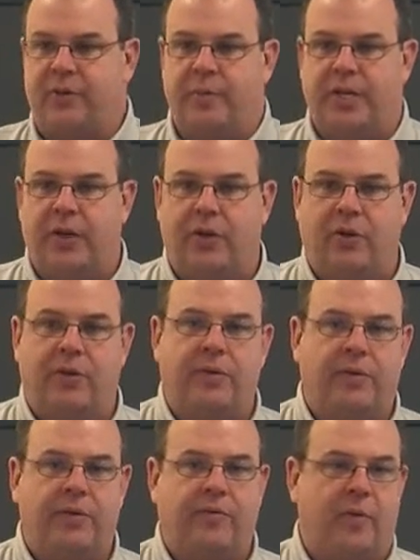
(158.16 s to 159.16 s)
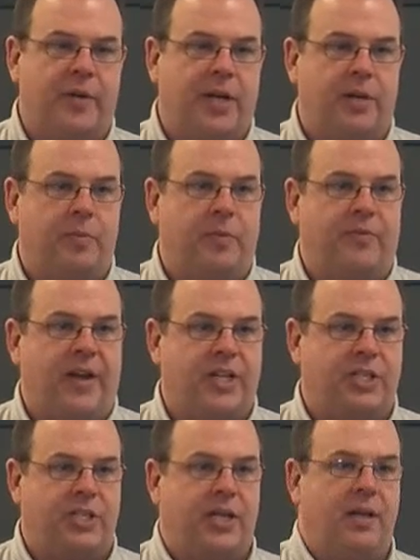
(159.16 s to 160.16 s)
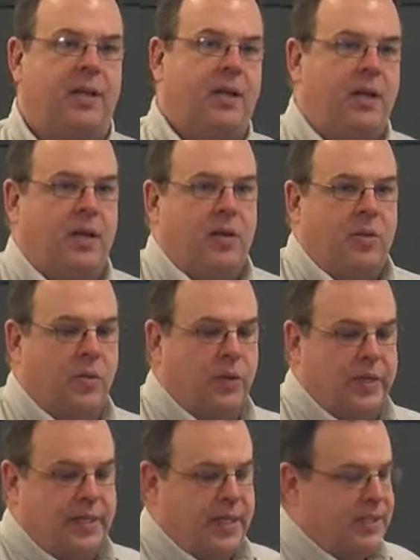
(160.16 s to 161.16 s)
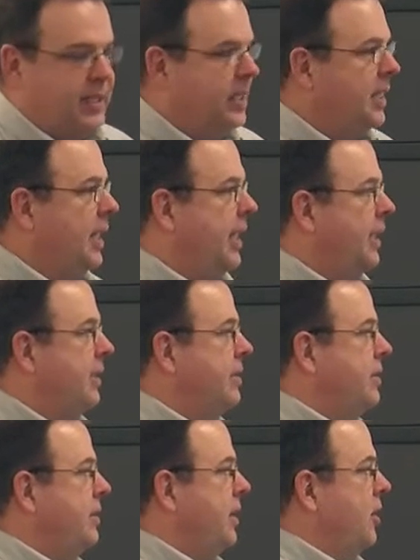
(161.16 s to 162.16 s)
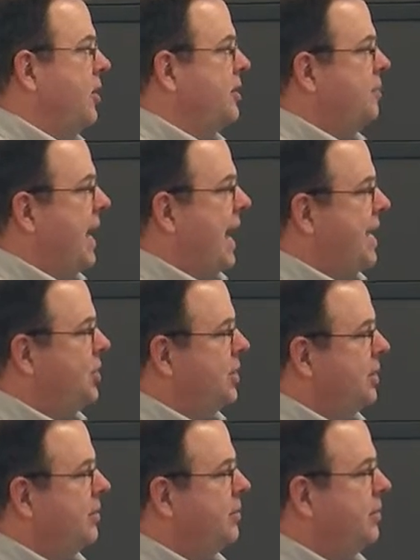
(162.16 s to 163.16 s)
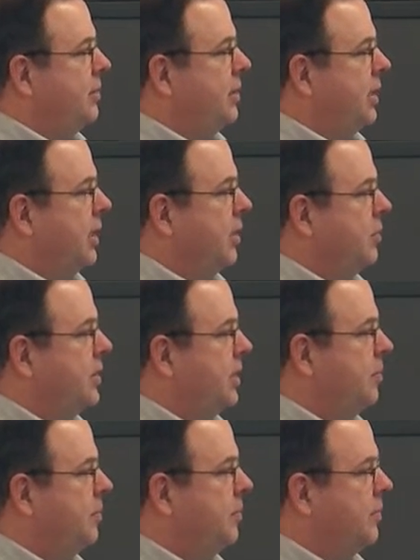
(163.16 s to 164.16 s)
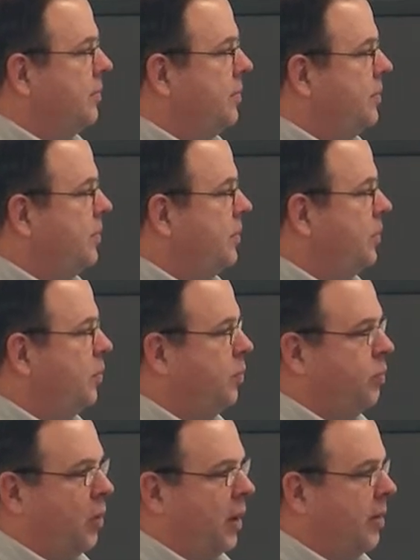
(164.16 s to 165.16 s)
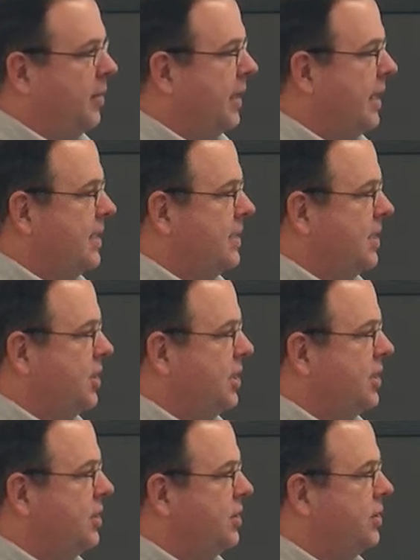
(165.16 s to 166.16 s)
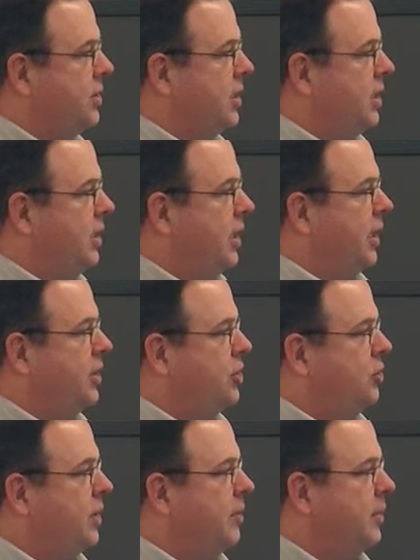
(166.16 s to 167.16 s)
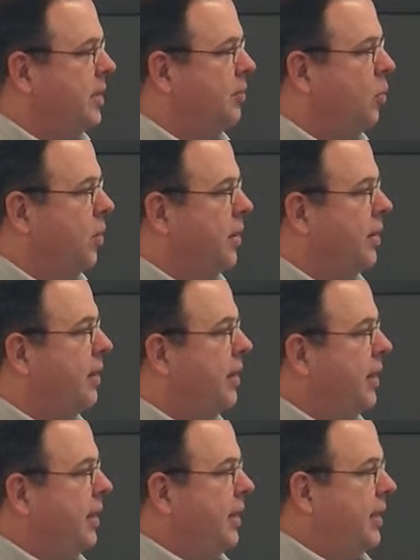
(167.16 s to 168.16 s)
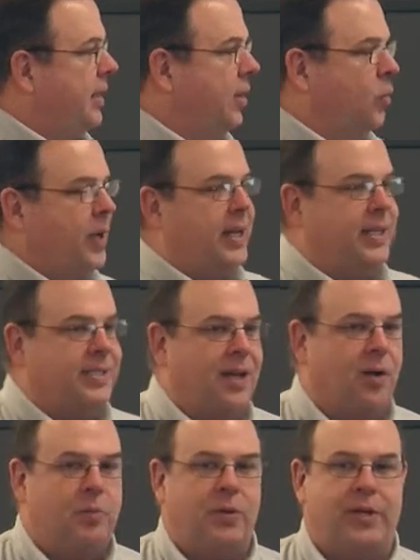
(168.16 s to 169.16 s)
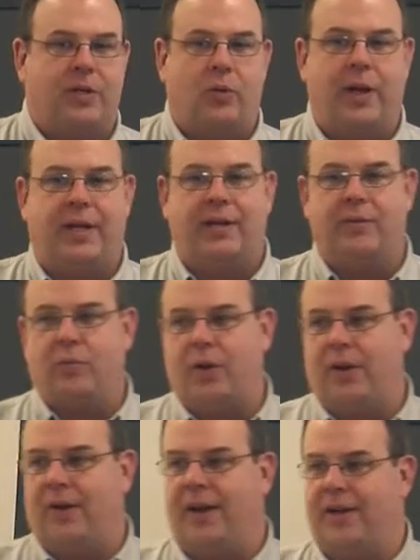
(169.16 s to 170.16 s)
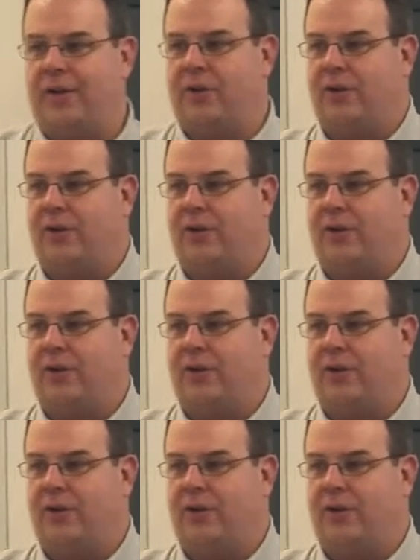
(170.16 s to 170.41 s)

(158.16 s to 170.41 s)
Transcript: from another profession that really does it, and you know, this passion. You know, Tim brought up in the last session, this is extremely important. You know, we can tell pretty quick whether or not